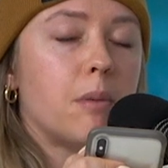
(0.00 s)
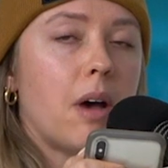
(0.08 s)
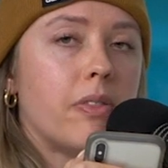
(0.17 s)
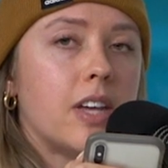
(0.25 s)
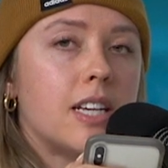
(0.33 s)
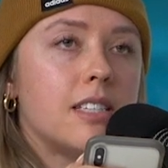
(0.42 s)

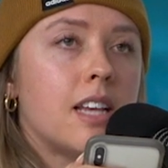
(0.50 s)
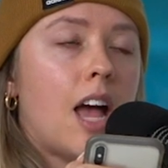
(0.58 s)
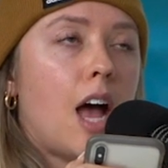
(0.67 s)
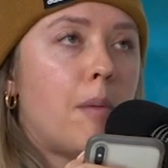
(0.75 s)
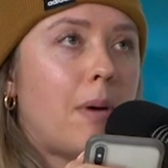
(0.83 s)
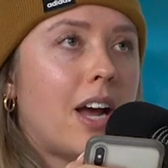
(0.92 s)
about this.
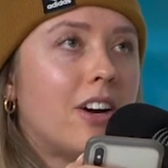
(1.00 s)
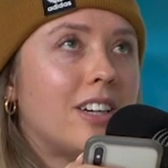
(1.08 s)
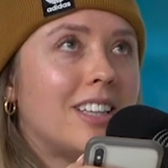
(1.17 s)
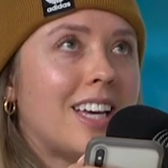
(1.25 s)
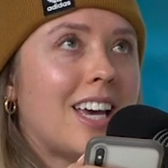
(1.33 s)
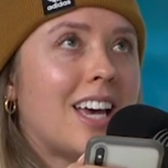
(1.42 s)

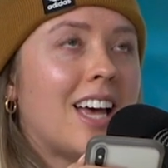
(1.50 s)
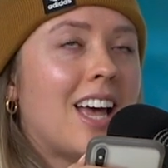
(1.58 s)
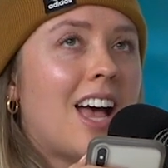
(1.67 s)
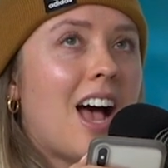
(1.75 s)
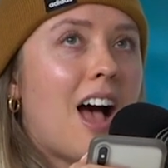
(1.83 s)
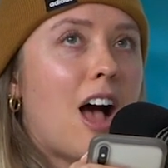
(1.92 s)
Apparently,
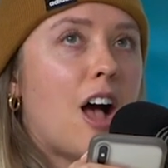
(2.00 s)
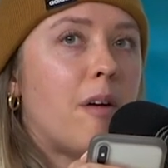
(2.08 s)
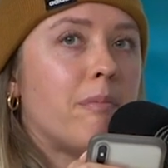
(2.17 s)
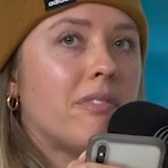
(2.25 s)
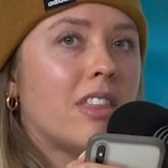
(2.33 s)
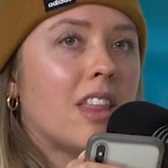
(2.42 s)

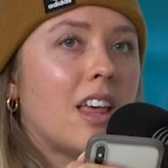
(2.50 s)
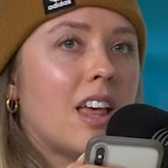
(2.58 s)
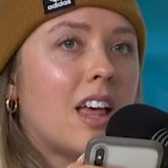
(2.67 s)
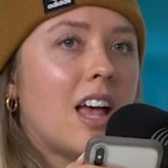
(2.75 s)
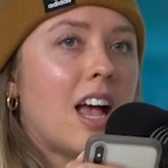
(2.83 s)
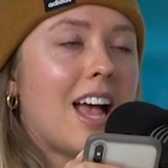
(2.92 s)
um,
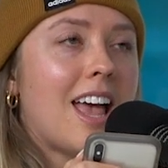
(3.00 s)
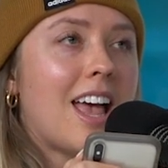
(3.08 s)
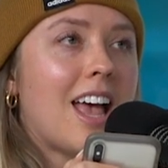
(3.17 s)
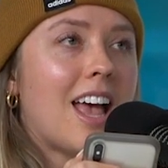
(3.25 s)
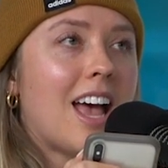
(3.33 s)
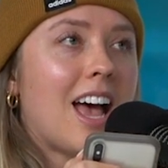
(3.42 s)

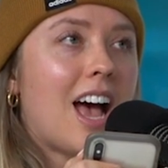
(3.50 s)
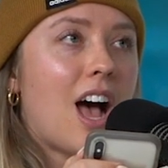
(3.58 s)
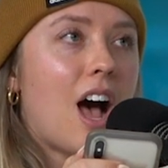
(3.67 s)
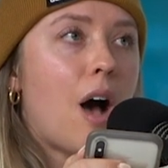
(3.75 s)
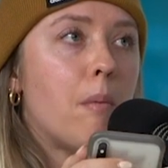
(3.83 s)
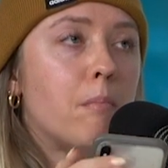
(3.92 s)

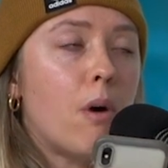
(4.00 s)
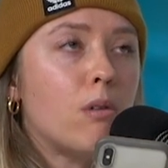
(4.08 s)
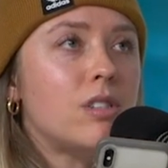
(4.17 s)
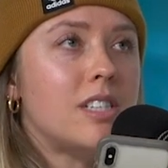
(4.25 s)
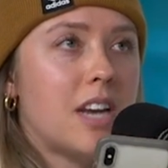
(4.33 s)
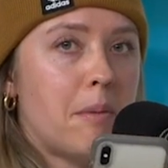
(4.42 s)

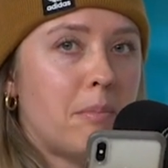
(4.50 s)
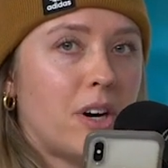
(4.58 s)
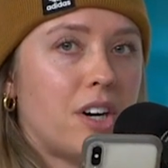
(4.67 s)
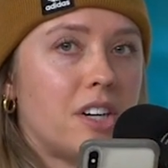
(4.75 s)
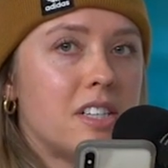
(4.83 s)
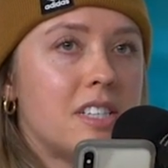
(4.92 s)
most
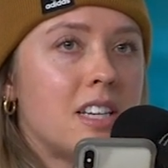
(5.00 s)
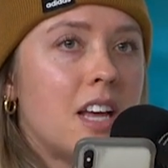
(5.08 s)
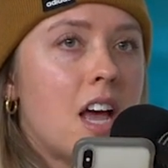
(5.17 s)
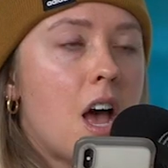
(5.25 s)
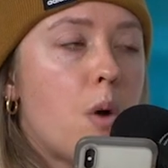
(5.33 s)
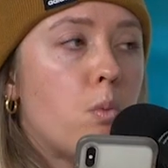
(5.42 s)
numbers
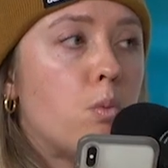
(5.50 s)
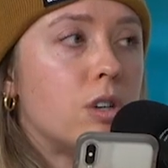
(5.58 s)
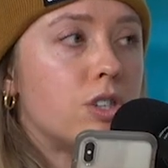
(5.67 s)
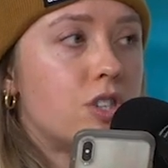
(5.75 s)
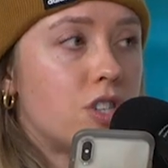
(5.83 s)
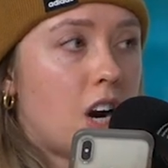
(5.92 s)

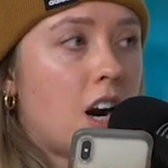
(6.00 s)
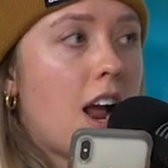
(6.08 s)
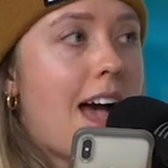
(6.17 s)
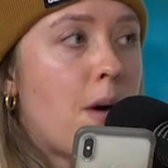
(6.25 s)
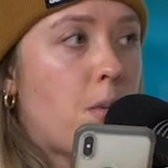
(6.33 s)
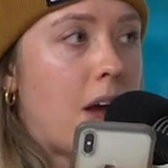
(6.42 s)
will start at